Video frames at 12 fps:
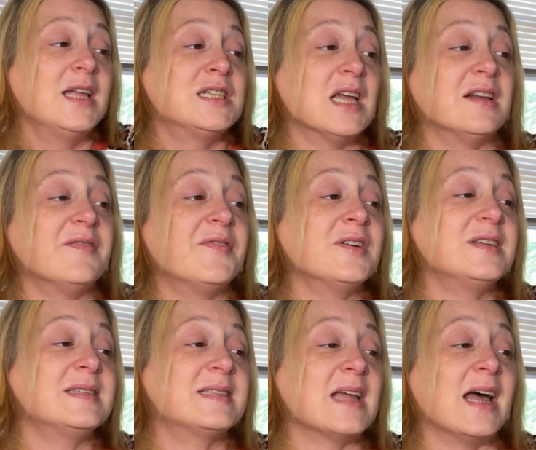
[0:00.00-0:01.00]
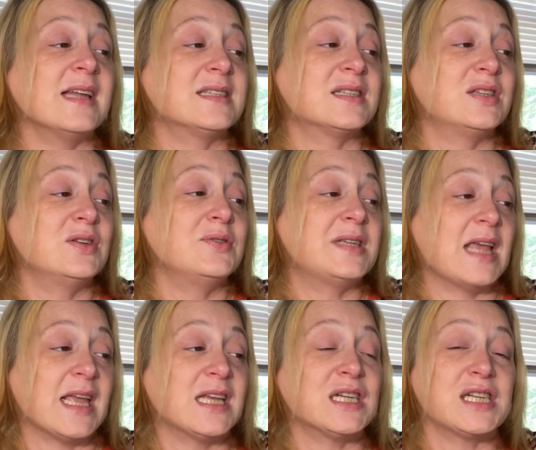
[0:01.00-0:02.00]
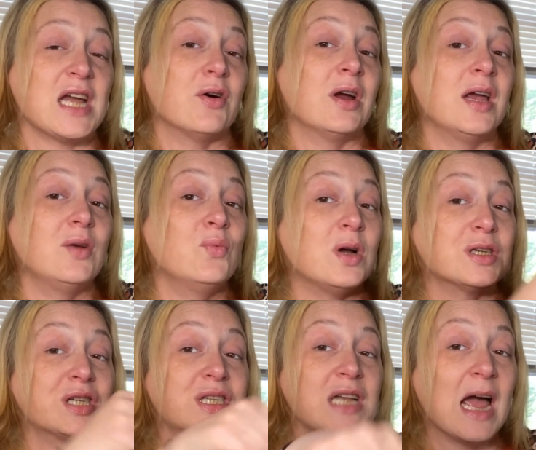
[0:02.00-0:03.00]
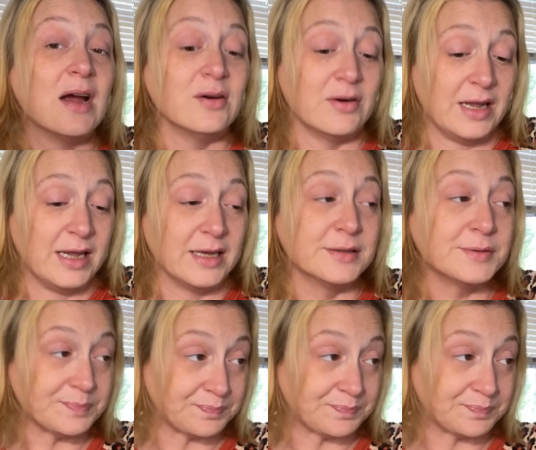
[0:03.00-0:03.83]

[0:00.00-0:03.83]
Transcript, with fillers: Jennifer decides to take a shower, and while showering,